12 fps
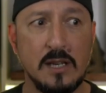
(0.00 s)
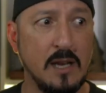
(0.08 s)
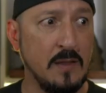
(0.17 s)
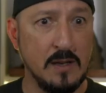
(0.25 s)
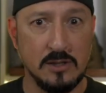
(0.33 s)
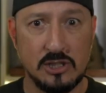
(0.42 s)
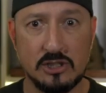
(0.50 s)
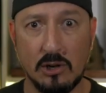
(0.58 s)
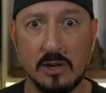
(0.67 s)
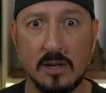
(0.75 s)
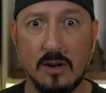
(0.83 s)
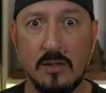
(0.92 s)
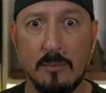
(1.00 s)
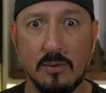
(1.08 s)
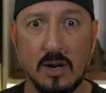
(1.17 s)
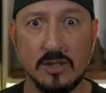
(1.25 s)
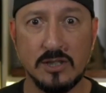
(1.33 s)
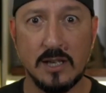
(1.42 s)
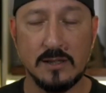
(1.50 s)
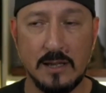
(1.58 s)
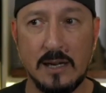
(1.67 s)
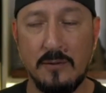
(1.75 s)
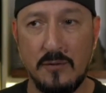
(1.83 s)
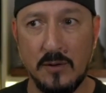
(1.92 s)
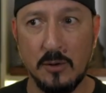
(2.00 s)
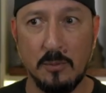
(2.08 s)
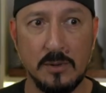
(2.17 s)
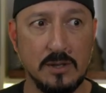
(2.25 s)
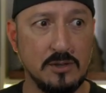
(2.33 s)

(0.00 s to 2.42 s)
and then starting on the project that I filmed